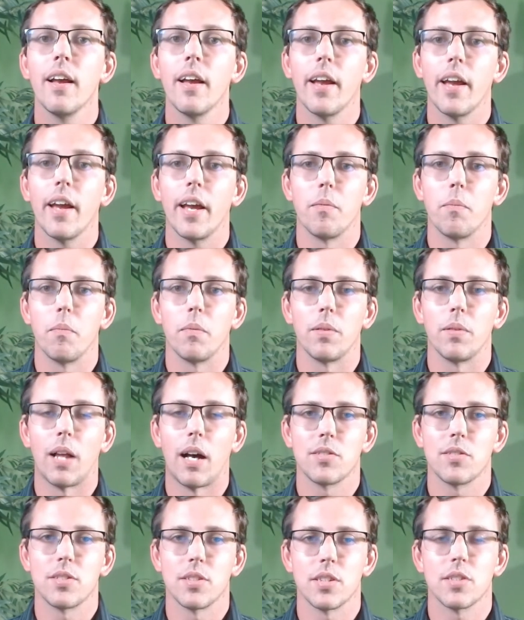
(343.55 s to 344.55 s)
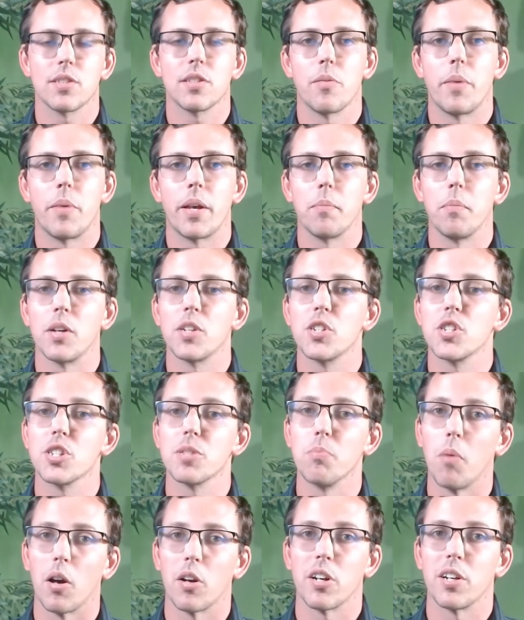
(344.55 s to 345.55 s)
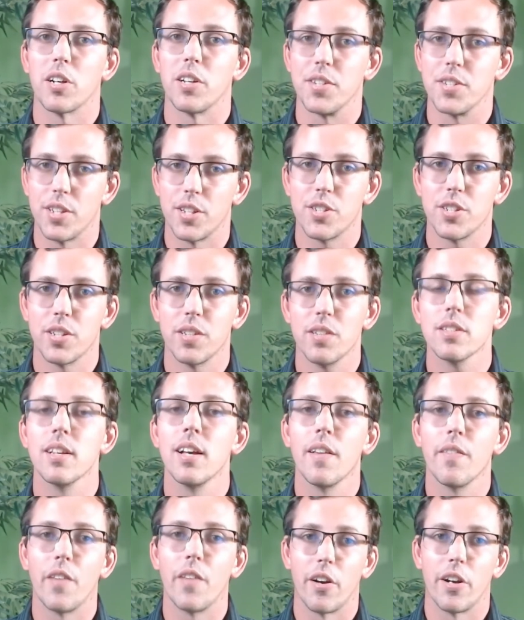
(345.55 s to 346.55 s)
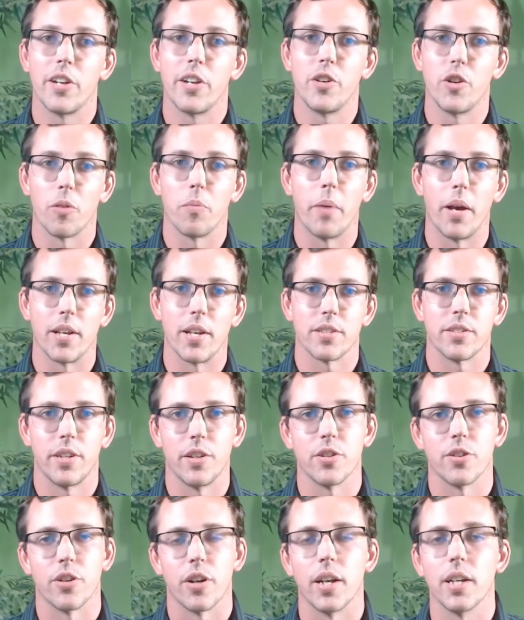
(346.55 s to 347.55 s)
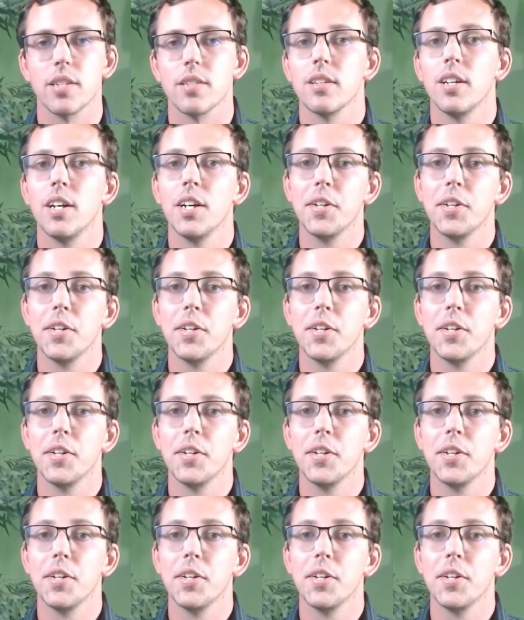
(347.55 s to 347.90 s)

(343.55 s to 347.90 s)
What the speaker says: it allows us to make much smarter decisions that are in your best interest.